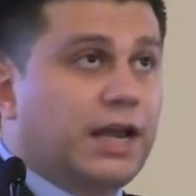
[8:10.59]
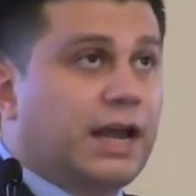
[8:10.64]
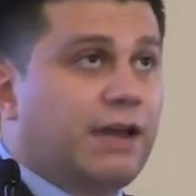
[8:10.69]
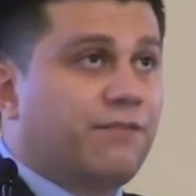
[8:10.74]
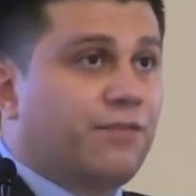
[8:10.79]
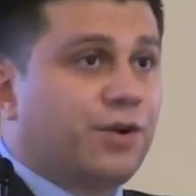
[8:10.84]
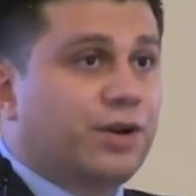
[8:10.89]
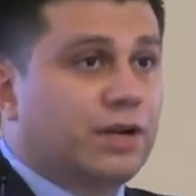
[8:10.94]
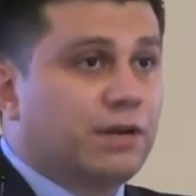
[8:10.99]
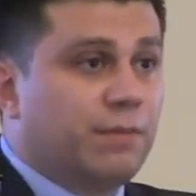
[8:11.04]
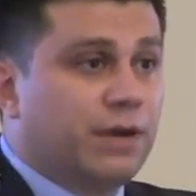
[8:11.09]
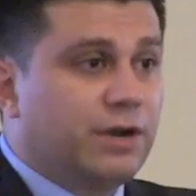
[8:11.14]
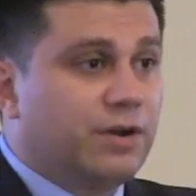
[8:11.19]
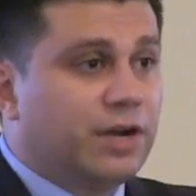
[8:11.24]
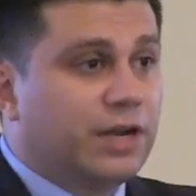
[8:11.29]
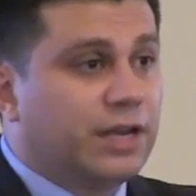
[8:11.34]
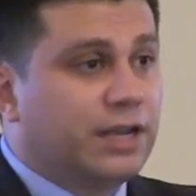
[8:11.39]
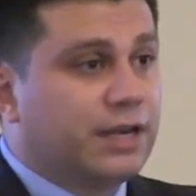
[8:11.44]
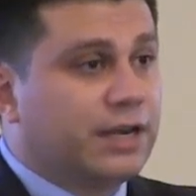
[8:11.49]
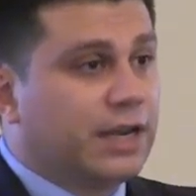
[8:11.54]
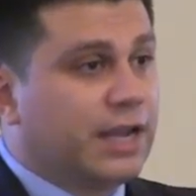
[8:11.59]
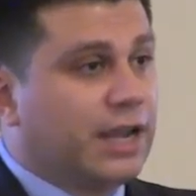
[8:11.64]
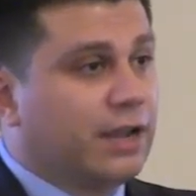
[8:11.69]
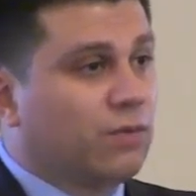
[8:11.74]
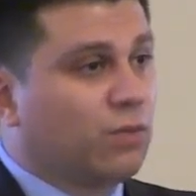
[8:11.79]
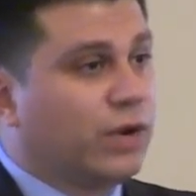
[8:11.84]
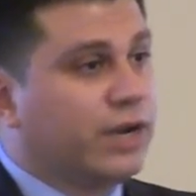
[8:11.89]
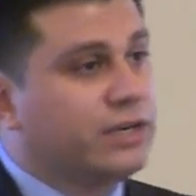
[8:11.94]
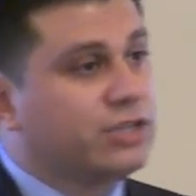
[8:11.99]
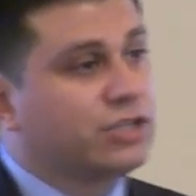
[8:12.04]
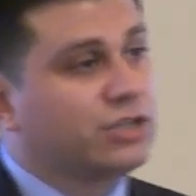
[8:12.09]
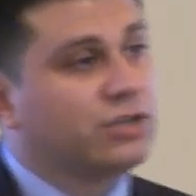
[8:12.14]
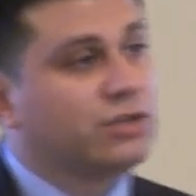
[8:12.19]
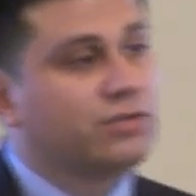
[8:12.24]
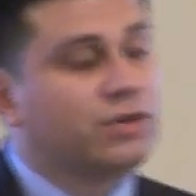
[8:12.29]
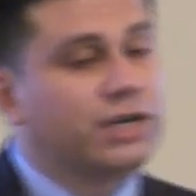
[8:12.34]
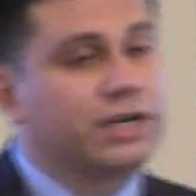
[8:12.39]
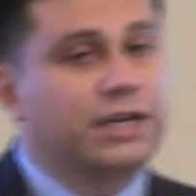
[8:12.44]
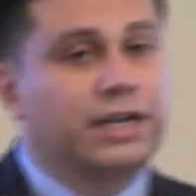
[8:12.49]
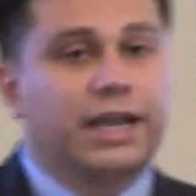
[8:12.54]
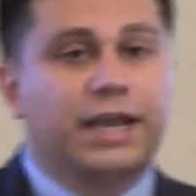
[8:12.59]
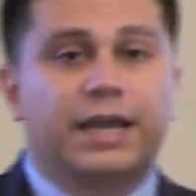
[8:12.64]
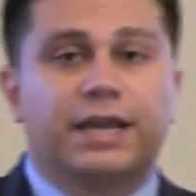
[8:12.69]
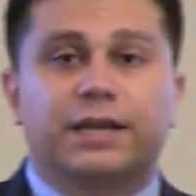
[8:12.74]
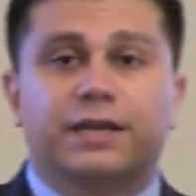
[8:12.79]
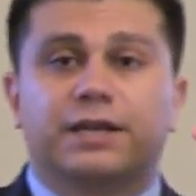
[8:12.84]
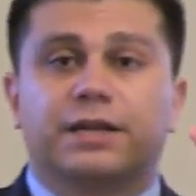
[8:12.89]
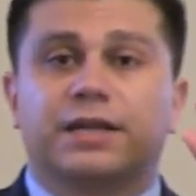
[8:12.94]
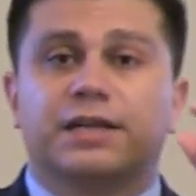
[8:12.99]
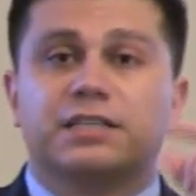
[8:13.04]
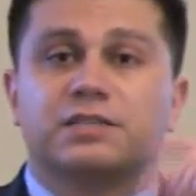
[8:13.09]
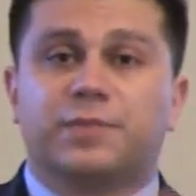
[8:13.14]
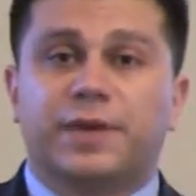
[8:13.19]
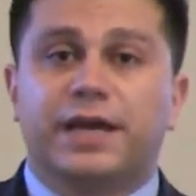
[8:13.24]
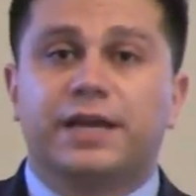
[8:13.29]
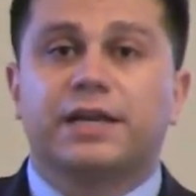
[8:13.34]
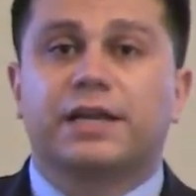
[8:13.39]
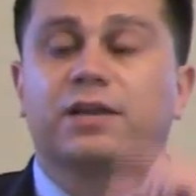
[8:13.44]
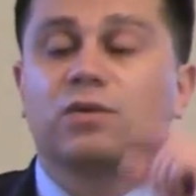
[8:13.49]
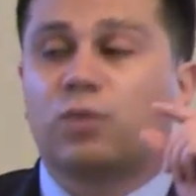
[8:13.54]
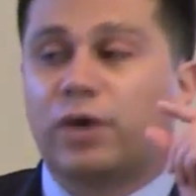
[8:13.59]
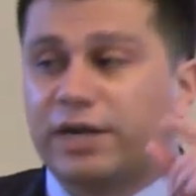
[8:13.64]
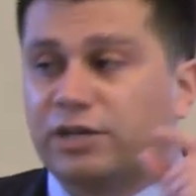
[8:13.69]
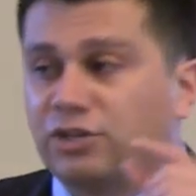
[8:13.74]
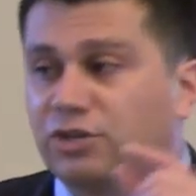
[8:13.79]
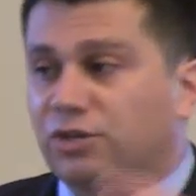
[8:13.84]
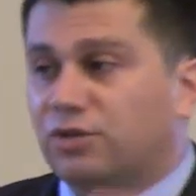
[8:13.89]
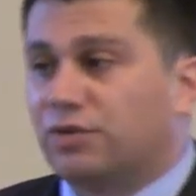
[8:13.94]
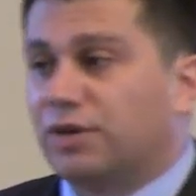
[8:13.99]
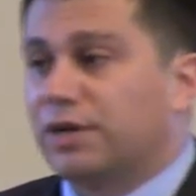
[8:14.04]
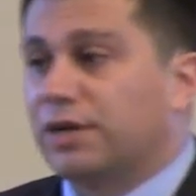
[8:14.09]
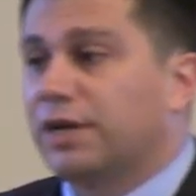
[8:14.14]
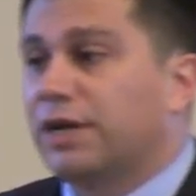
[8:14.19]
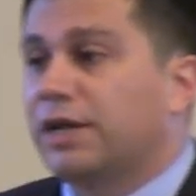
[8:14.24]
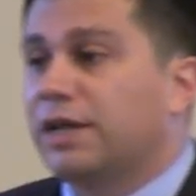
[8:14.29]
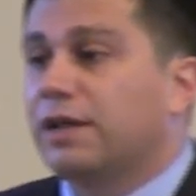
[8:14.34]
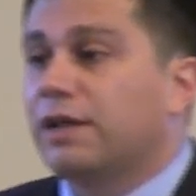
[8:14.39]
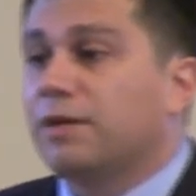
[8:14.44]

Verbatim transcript: African American and white children and Hispanic and white children